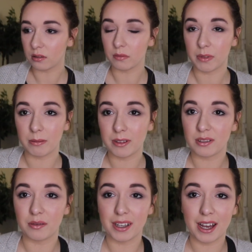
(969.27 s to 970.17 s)
or maybe
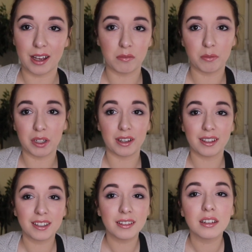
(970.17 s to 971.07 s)
it's the way I'm applying it.